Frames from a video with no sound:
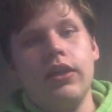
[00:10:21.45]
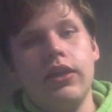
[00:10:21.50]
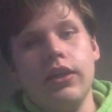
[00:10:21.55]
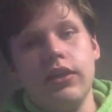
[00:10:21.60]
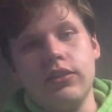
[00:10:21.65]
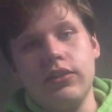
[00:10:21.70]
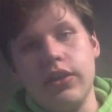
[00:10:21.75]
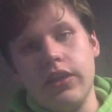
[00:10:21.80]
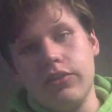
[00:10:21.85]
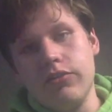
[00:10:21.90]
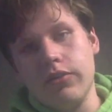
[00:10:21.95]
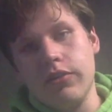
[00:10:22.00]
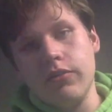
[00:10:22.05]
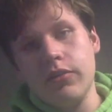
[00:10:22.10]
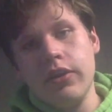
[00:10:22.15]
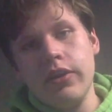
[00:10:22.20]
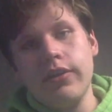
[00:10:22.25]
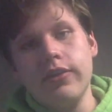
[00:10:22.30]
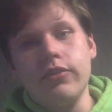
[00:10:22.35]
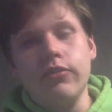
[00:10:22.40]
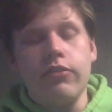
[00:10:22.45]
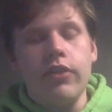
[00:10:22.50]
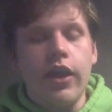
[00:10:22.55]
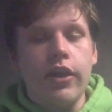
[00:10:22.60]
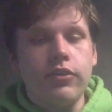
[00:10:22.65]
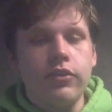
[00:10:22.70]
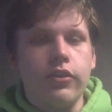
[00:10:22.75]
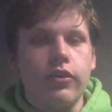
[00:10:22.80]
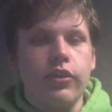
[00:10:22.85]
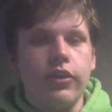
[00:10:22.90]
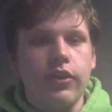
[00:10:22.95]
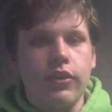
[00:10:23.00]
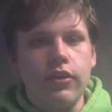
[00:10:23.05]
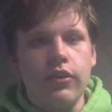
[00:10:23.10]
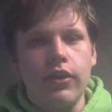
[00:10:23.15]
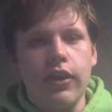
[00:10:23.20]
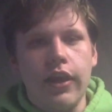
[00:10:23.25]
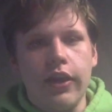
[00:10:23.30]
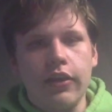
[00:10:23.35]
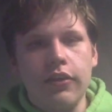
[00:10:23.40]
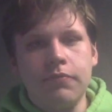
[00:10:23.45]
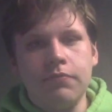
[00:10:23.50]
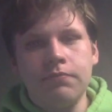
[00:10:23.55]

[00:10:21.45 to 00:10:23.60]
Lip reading: etc. Do not tourniquet the neck.